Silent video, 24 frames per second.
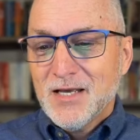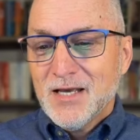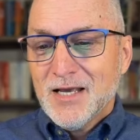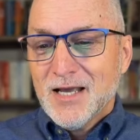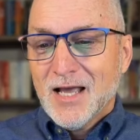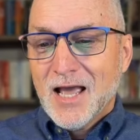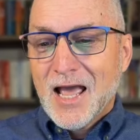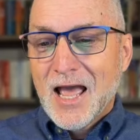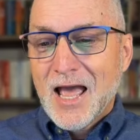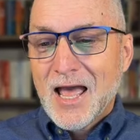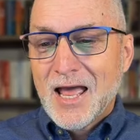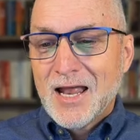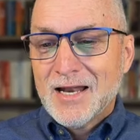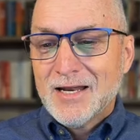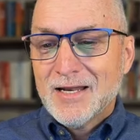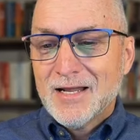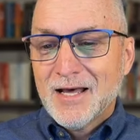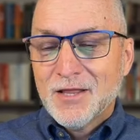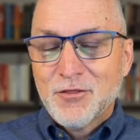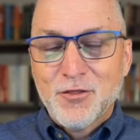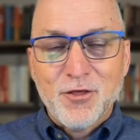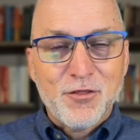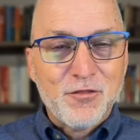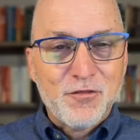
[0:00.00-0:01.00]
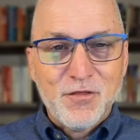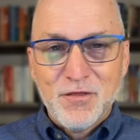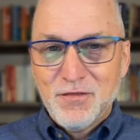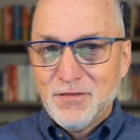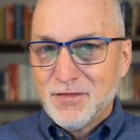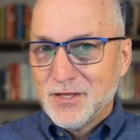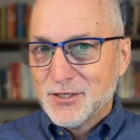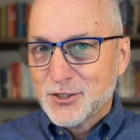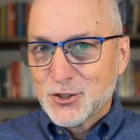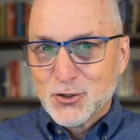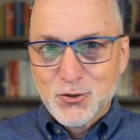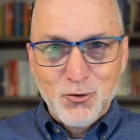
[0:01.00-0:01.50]
And the
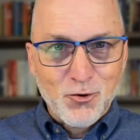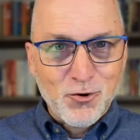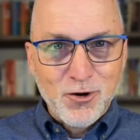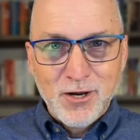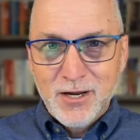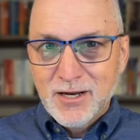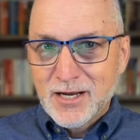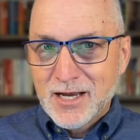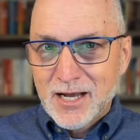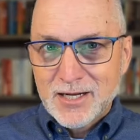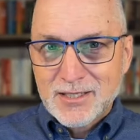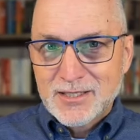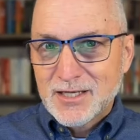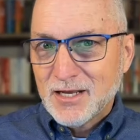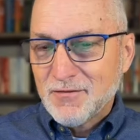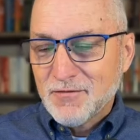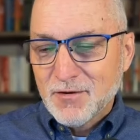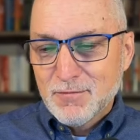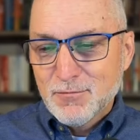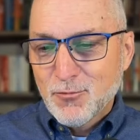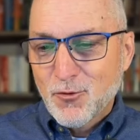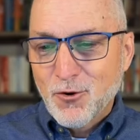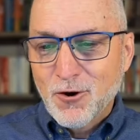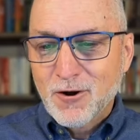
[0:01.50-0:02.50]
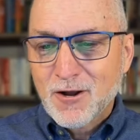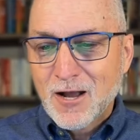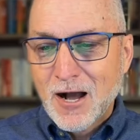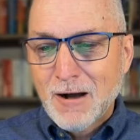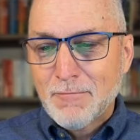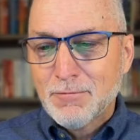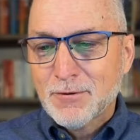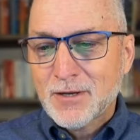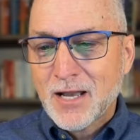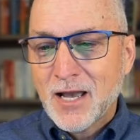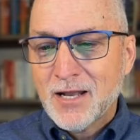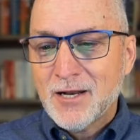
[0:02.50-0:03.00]
story gets even more
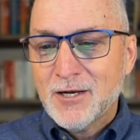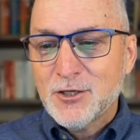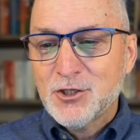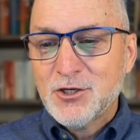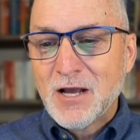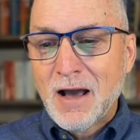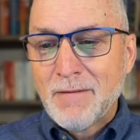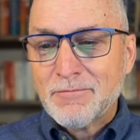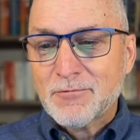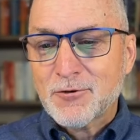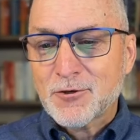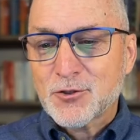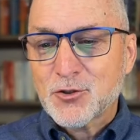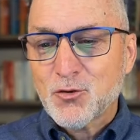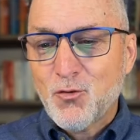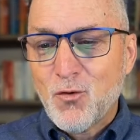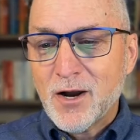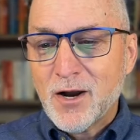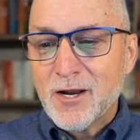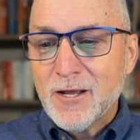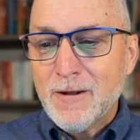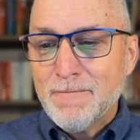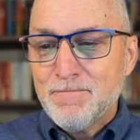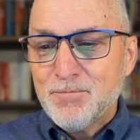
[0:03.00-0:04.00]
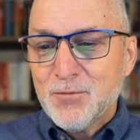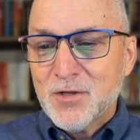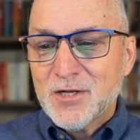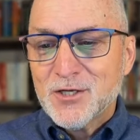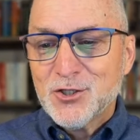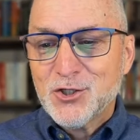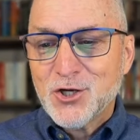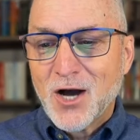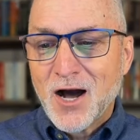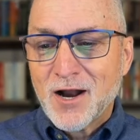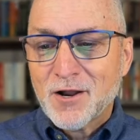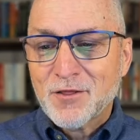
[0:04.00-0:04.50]
complicated. Chapter 20,
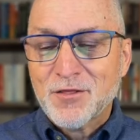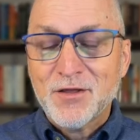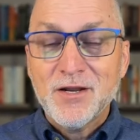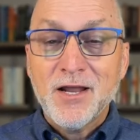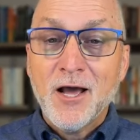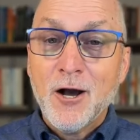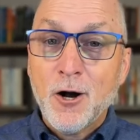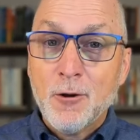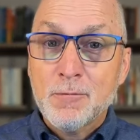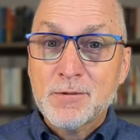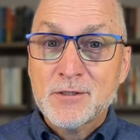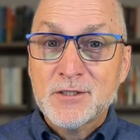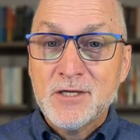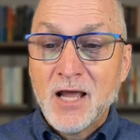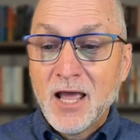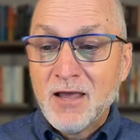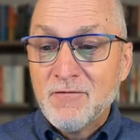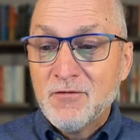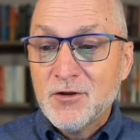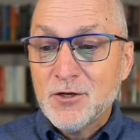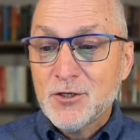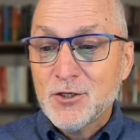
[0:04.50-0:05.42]
Jonathan helps David